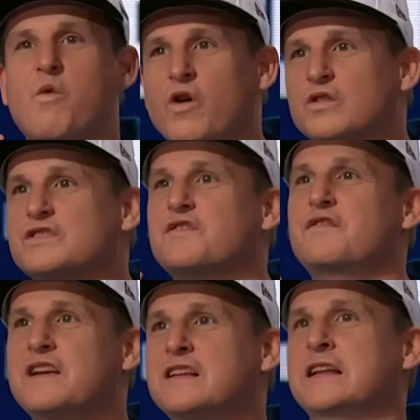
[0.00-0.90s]
worst
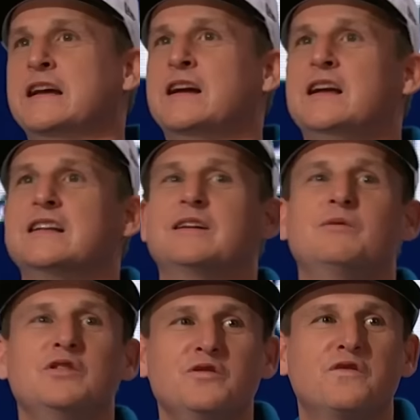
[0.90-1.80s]
feeling
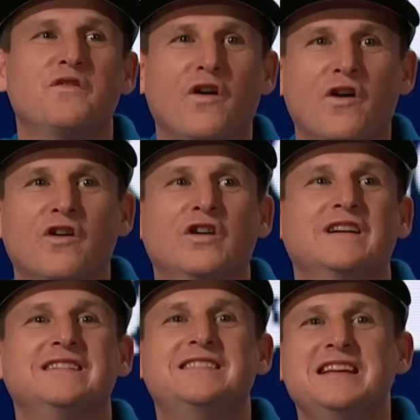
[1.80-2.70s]
than when you fall
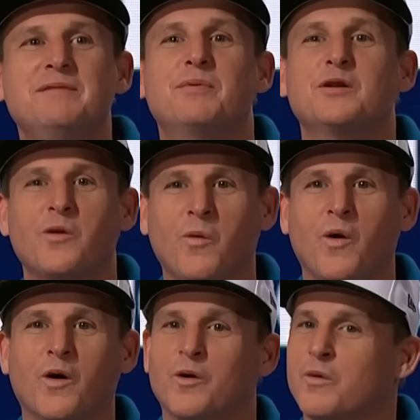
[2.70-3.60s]
deep into
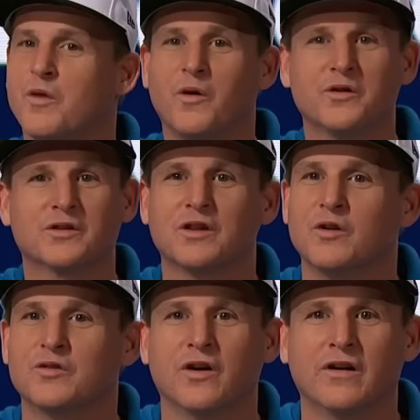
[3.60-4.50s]
water with all your
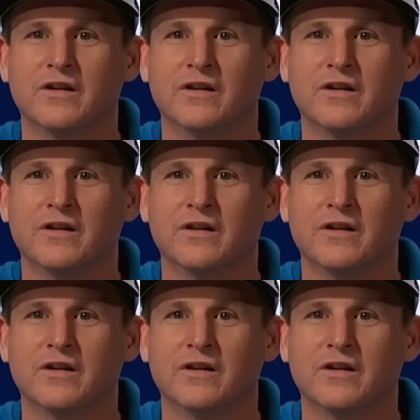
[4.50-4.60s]
clothes on.